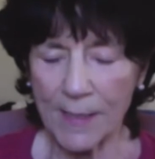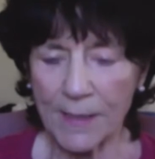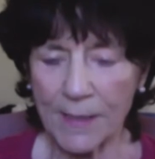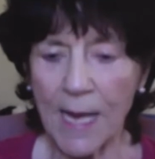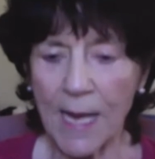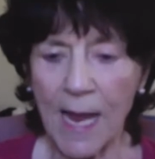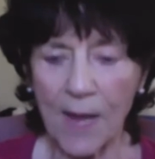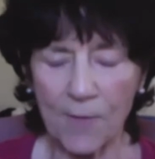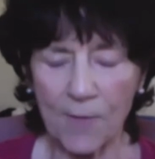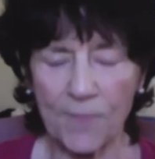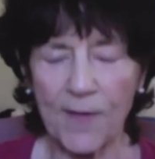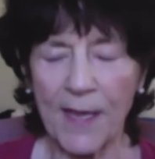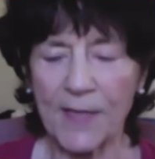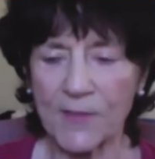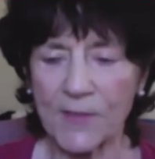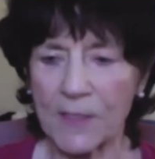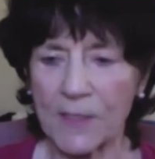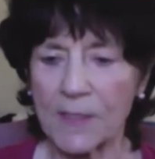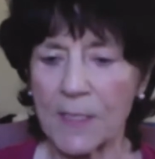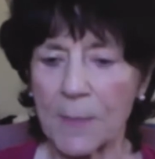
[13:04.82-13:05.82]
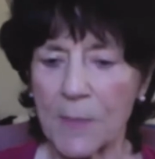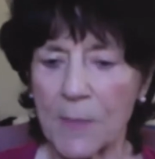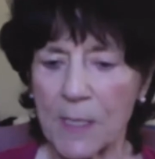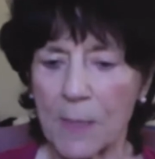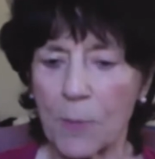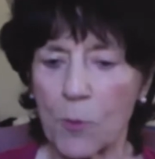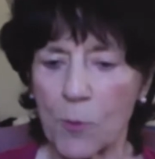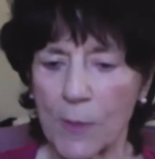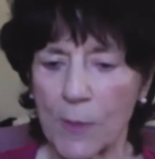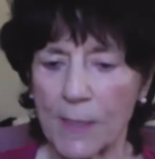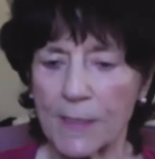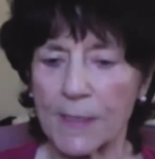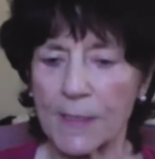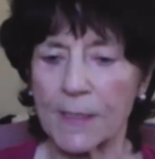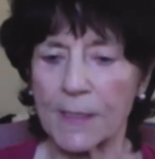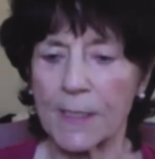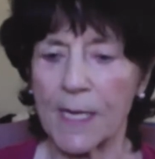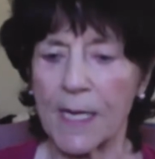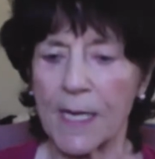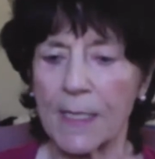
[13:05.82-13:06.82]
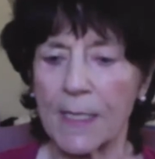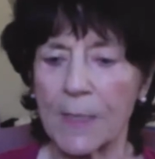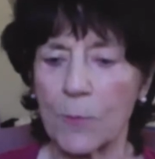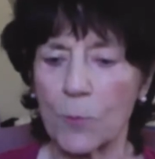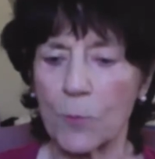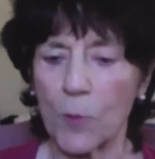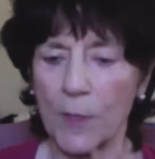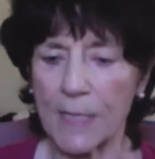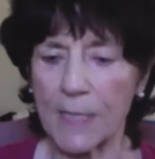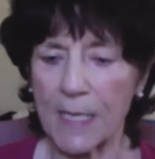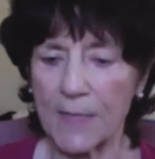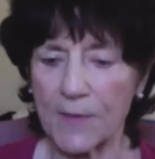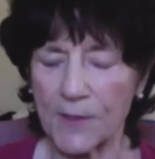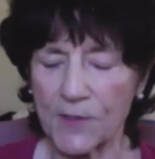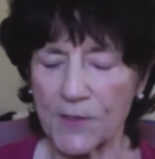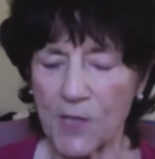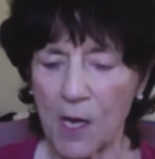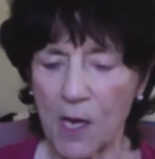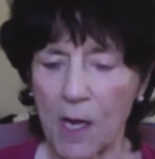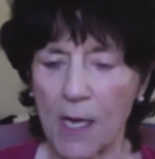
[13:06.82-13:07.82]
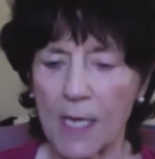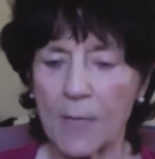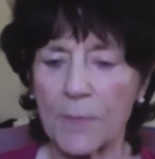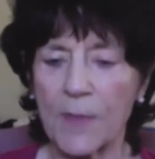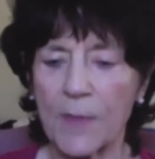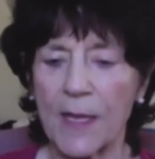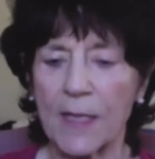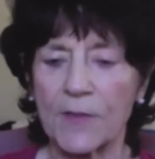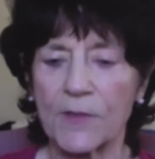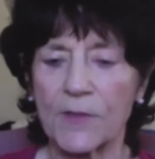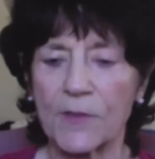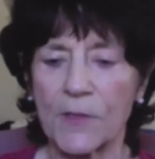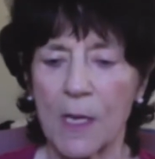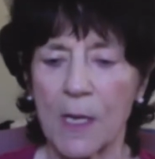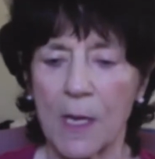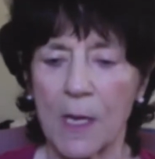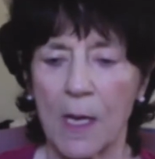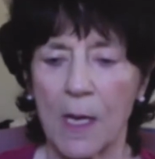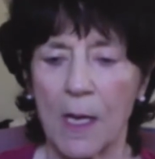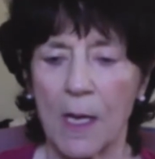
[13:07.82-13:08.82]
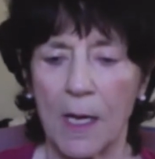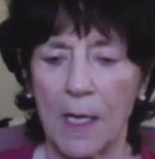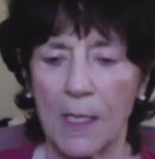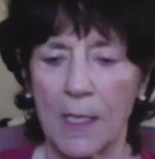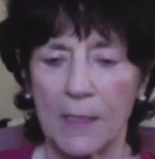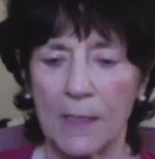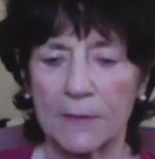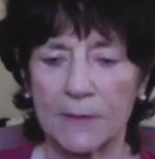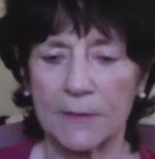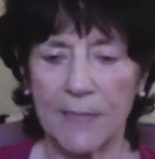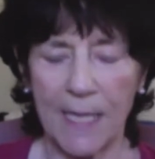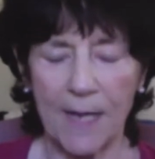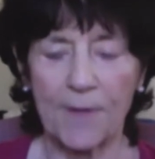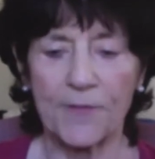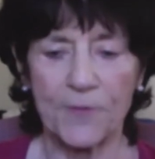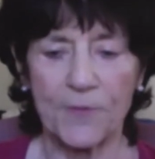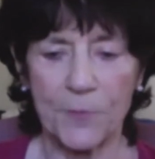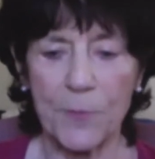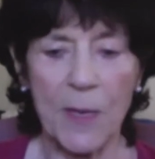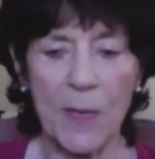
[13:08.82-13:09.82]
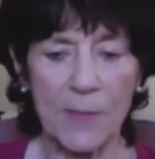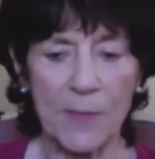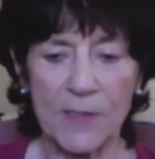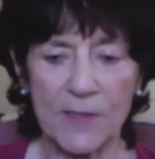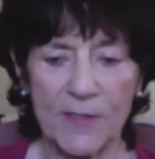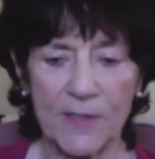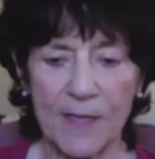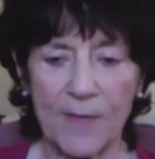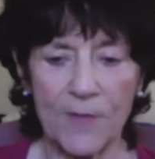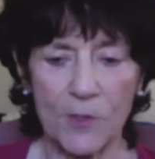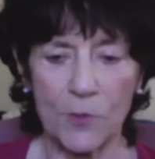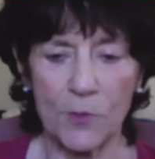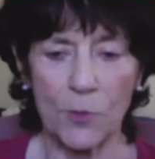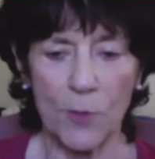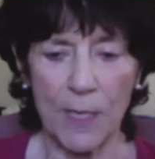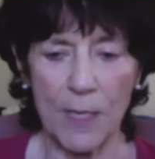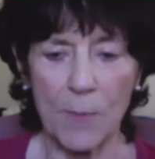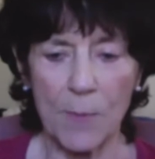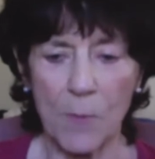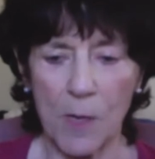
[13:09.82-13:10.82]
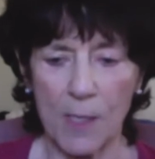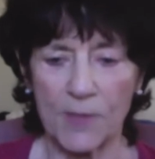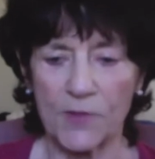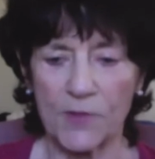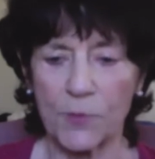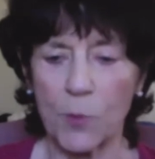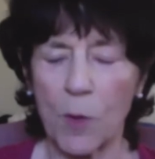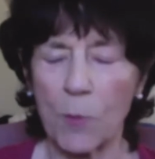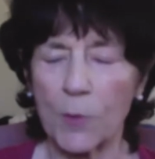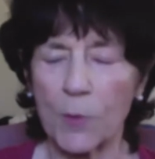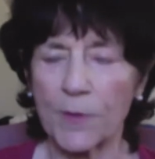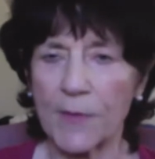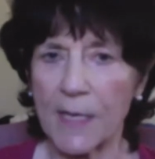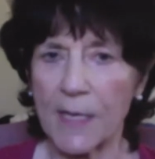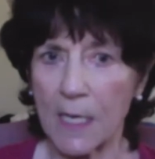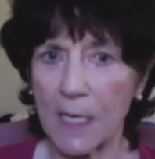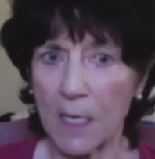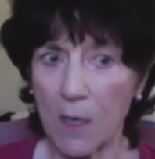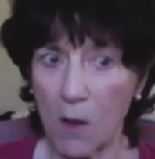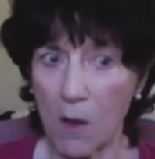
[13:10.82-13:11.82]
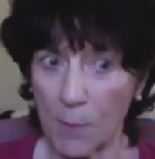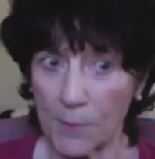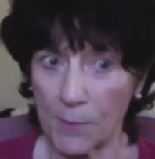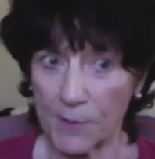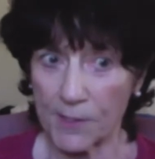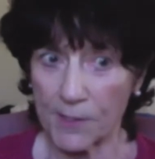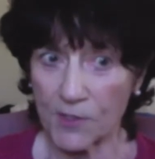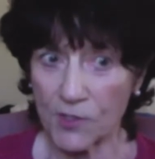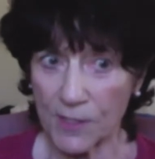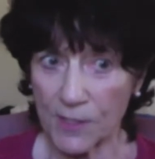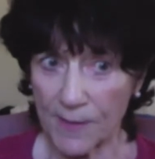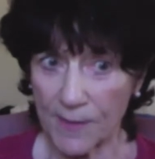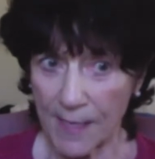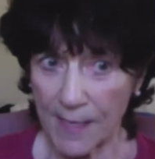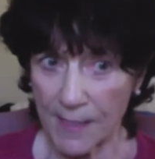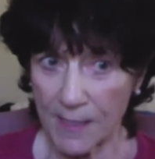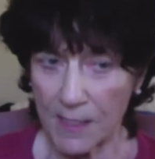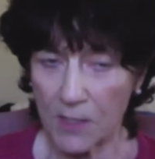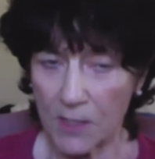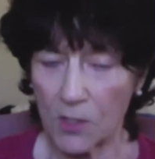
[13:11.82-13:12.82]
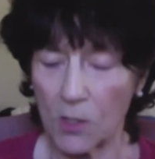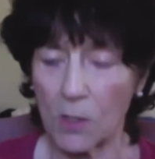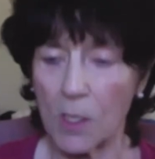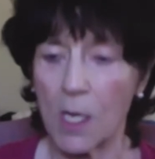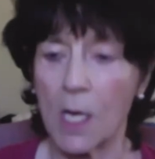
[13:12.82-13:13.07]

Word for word: how fast can they be appointed, and what in the time that's uh, left, maybe seven or eight months, what would they accomplish in that year?